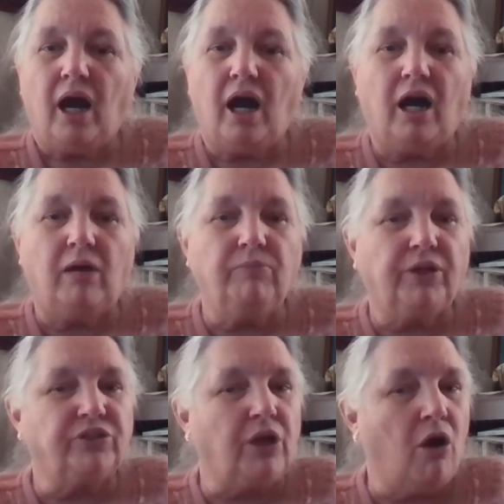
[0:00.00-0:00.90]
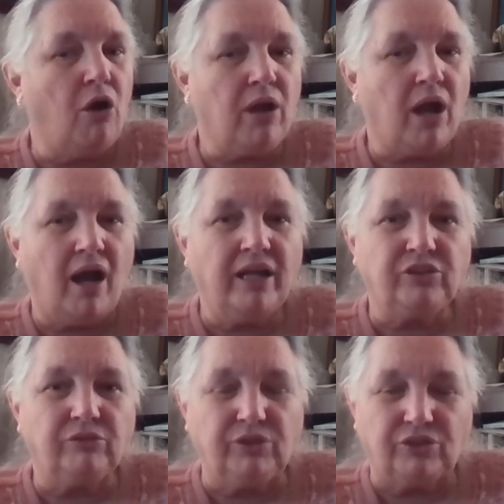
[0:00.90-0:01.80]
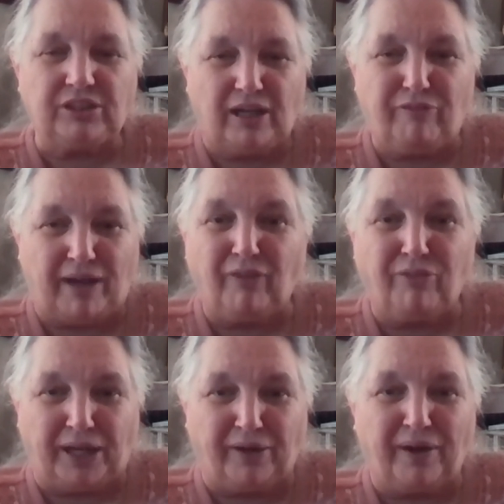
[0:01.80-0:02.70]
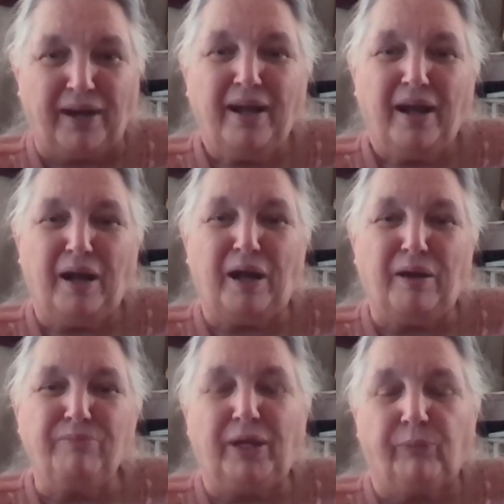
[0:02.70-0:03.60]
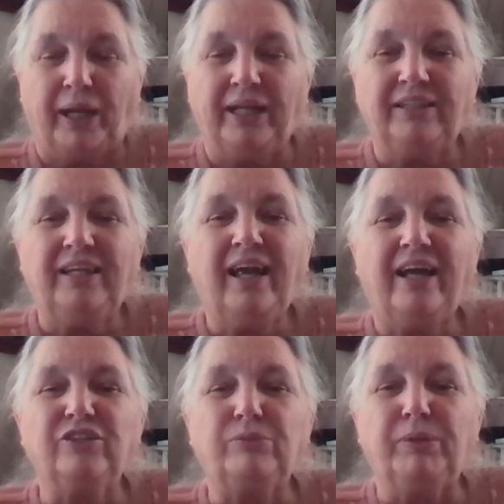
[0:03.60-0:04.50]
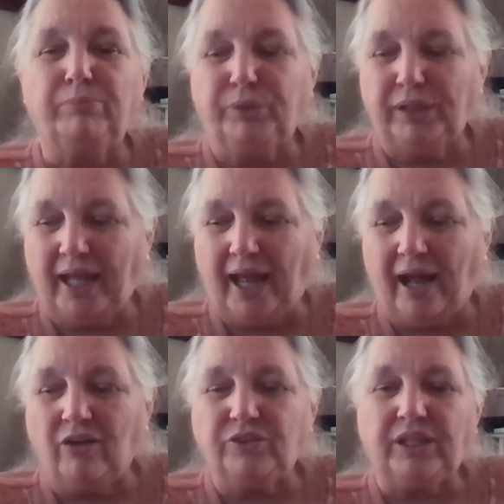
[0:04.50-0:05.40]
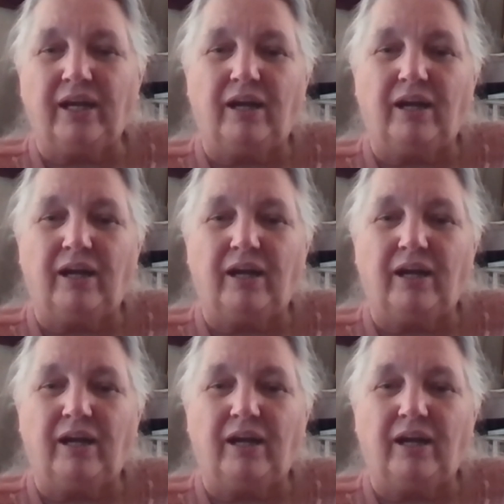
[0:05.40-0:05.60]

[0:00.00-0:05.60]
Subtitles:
There's all kinds of good stuff out there that Randy has been putting out.